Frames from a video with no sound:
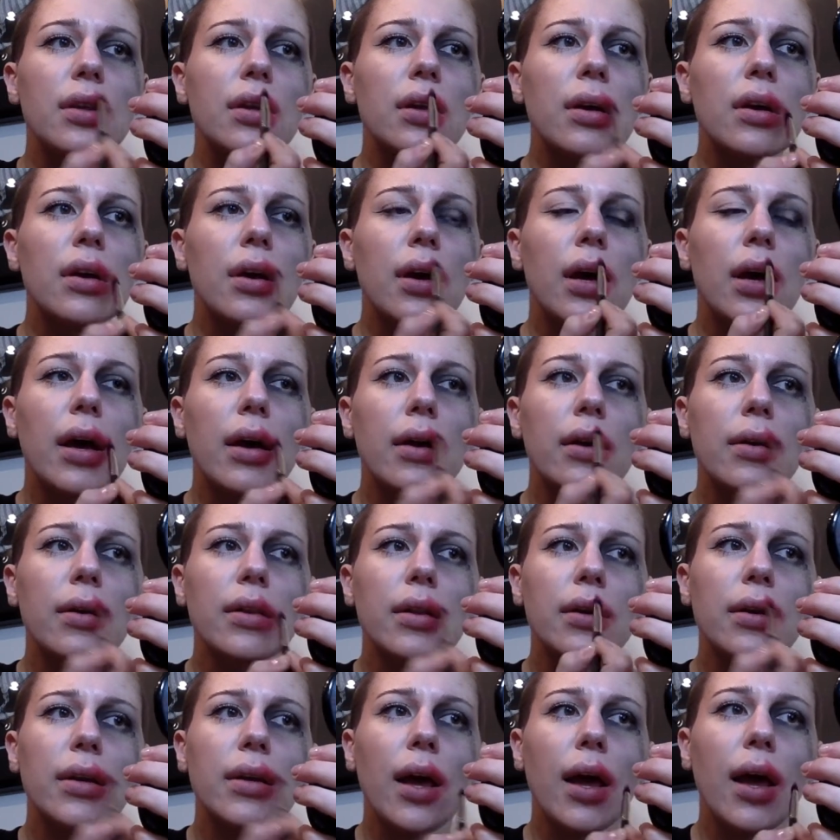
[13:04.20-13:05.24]
the end of
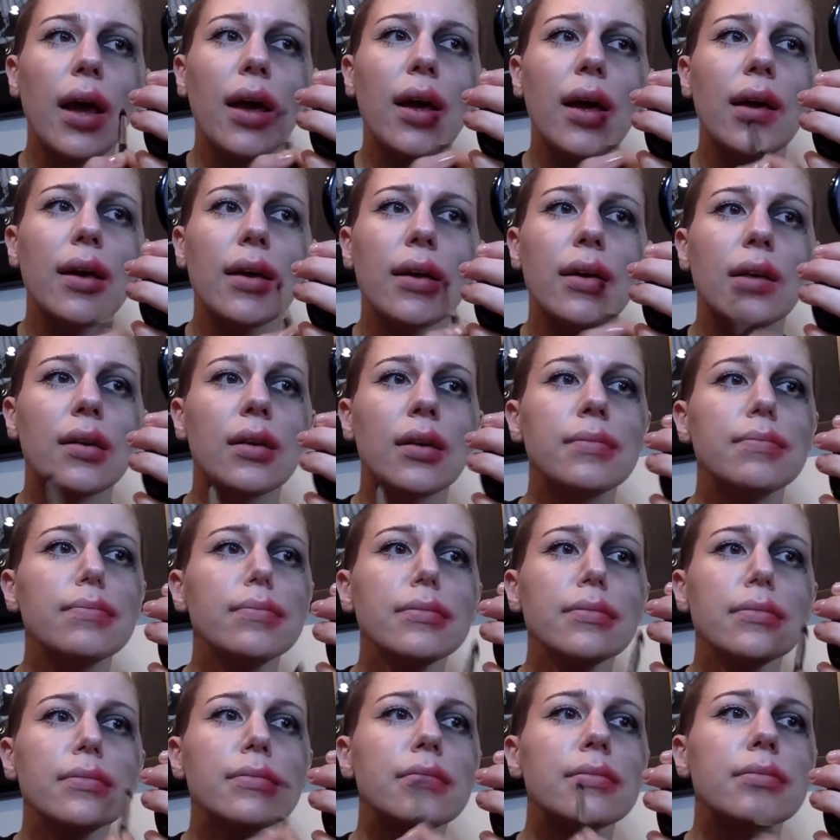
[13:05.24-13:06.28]
the day and
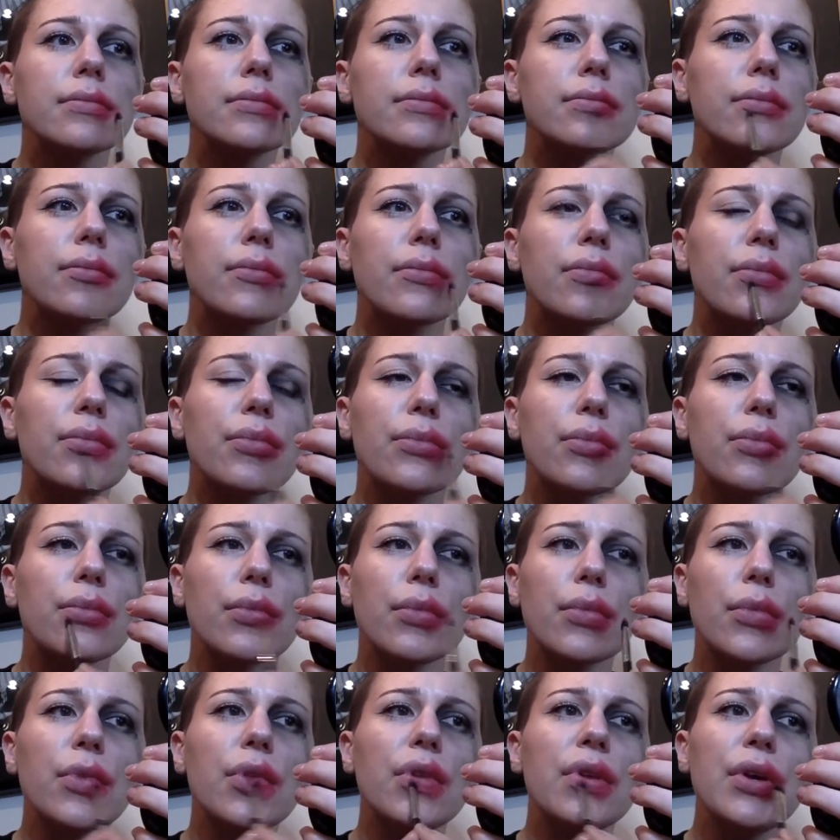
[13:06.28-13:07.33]

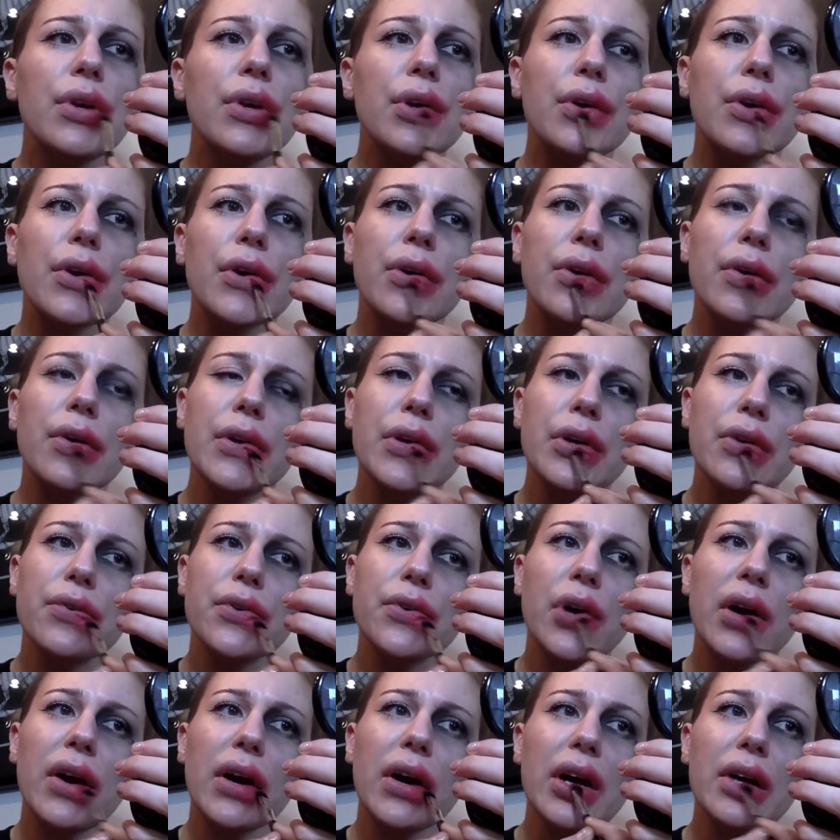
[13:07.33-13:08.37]
you've
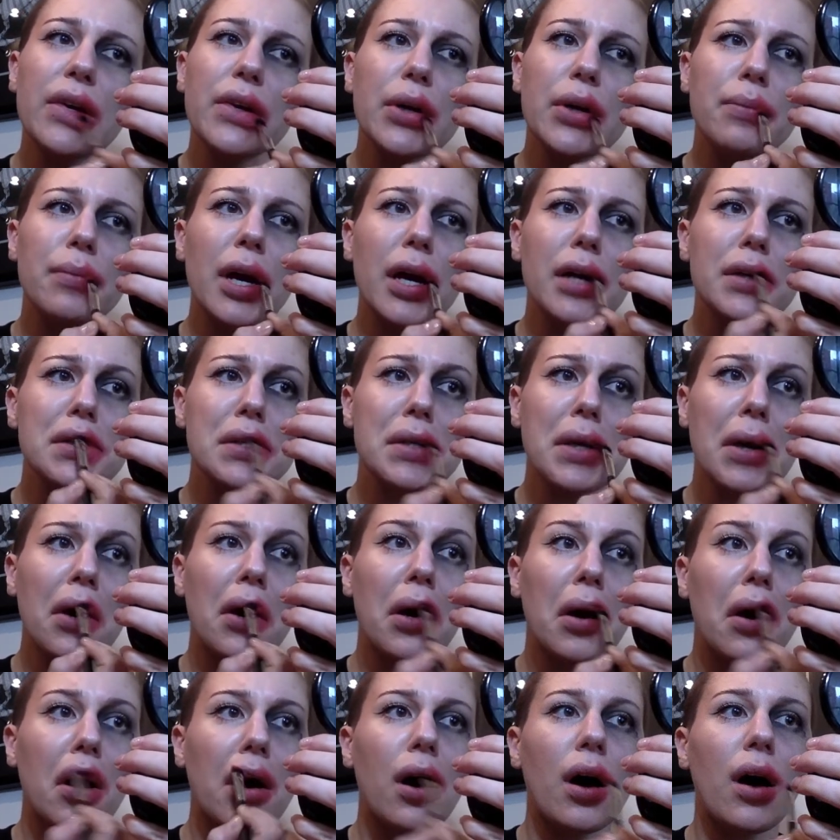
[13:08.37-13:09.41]
cried your
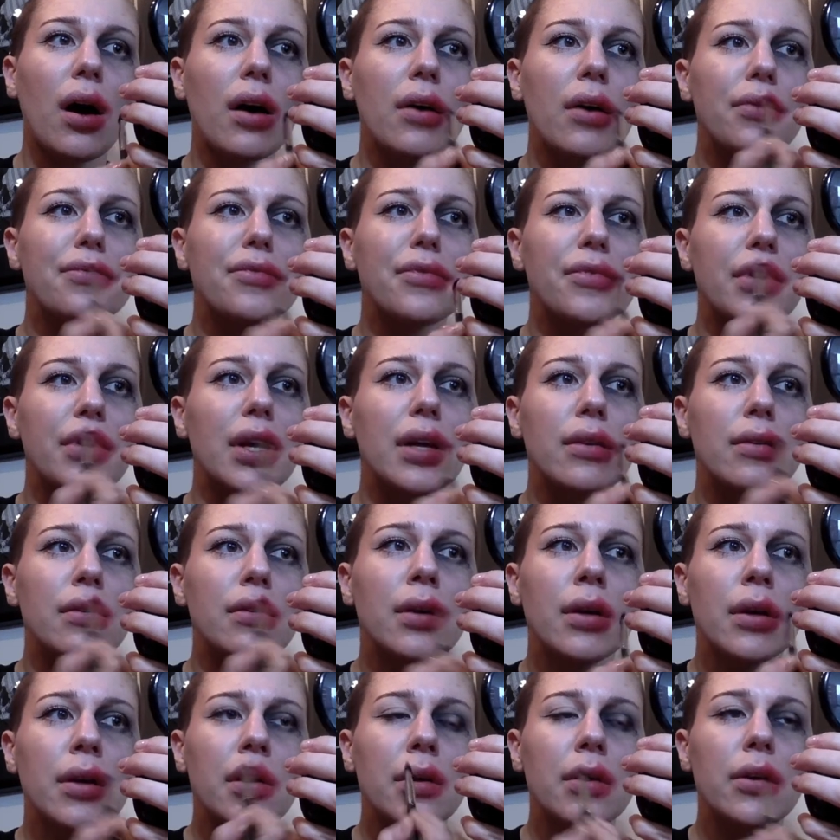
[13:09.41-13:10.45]
mascara off and
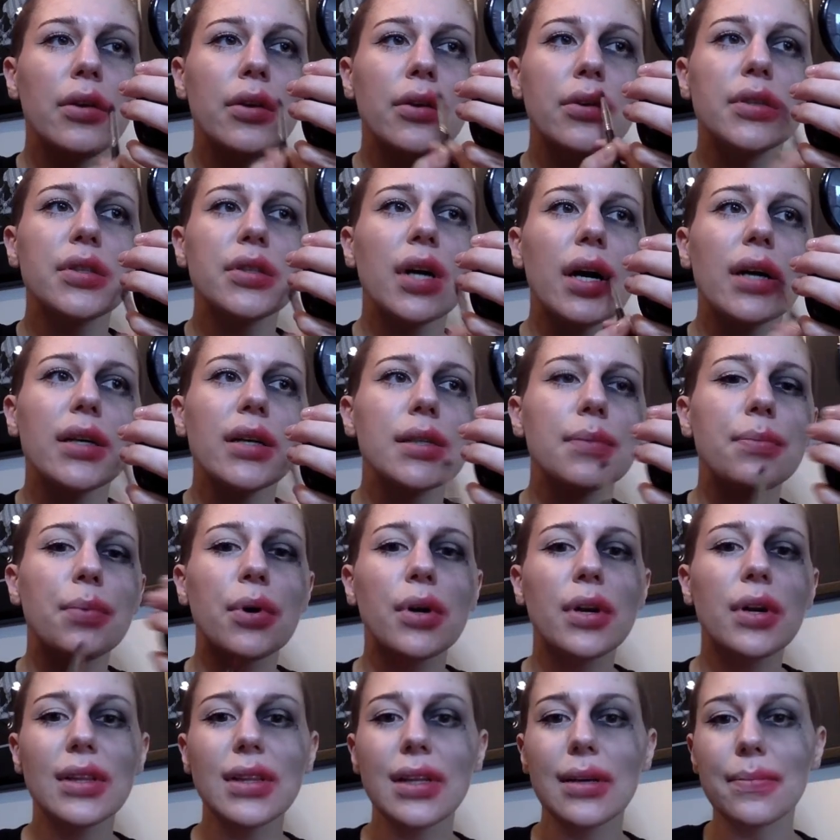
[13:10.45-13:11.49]
you tried to
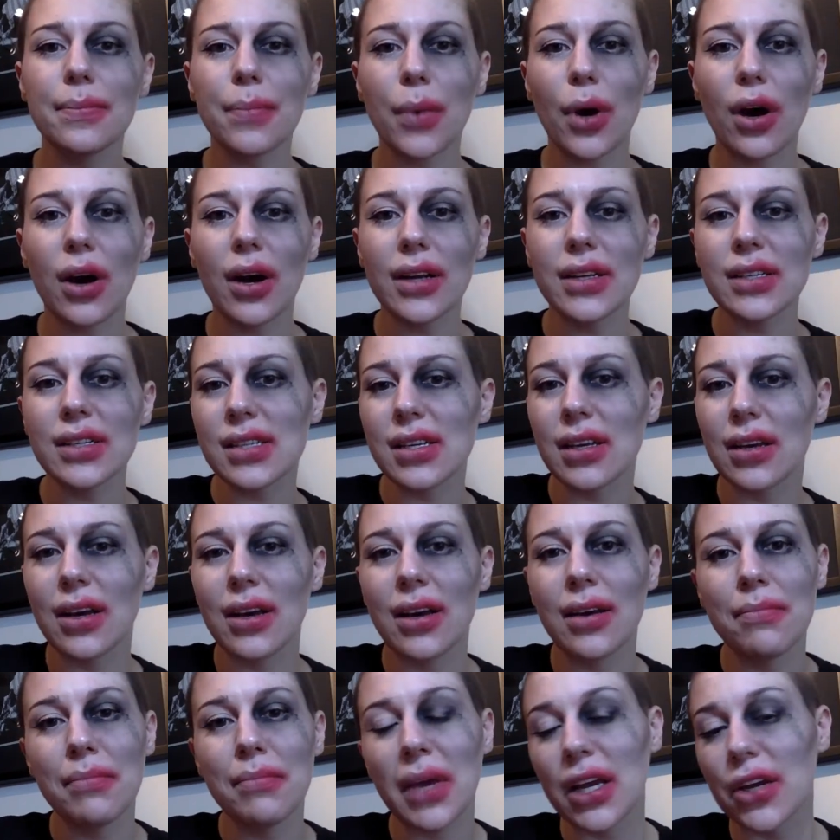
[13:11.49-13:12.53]
put a lip on
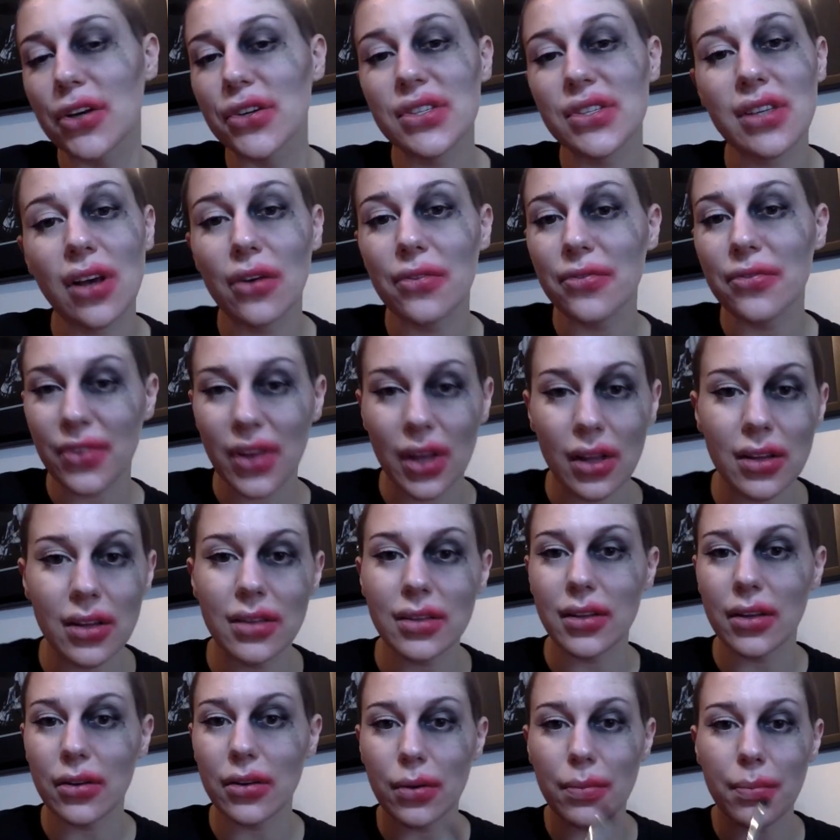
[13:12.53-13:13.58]
to make yourself feel
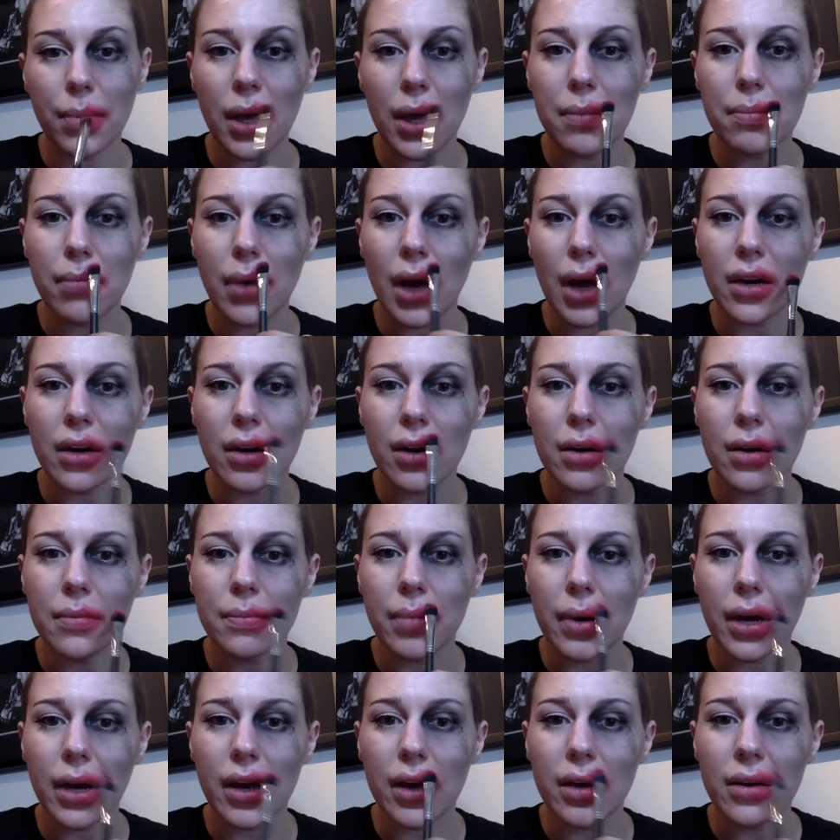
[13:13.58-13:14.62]
a little bit better,
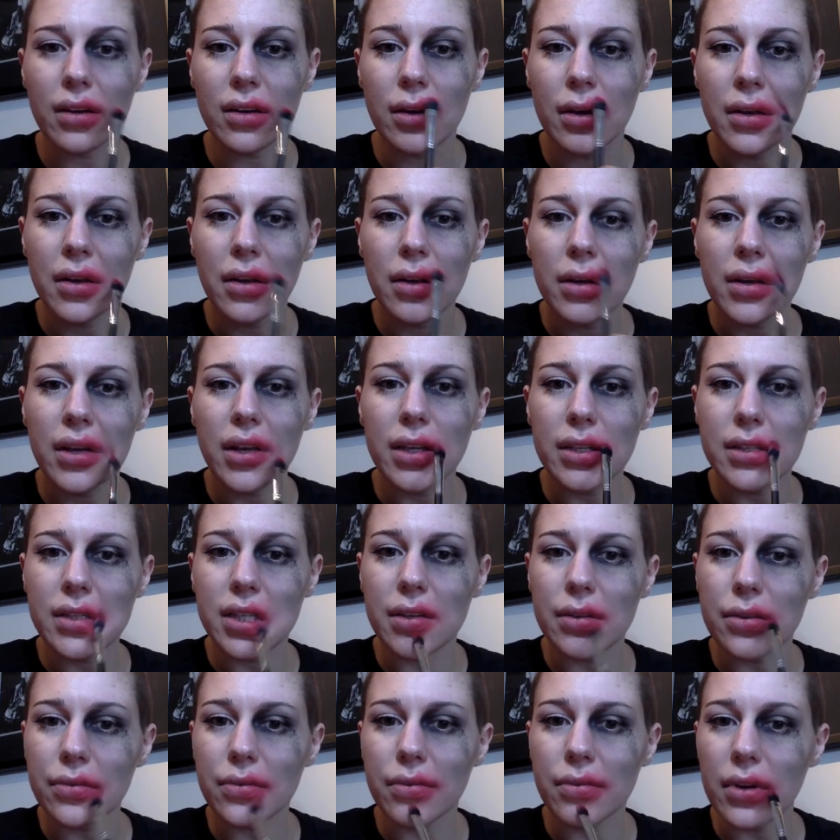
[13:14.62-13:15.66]
but it
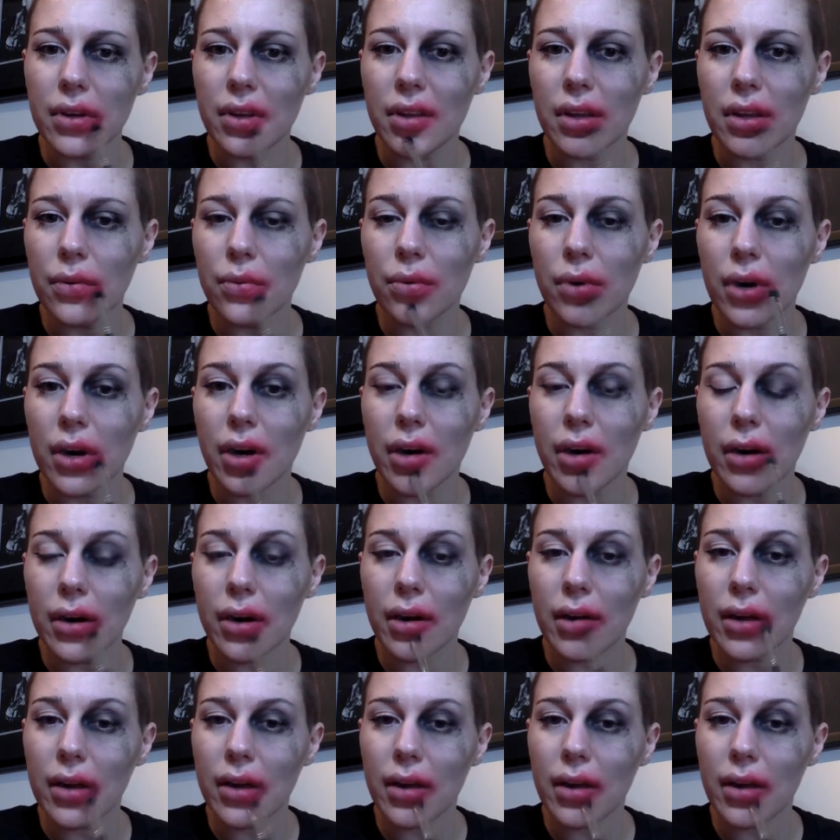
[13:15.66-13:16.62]
didn't really work,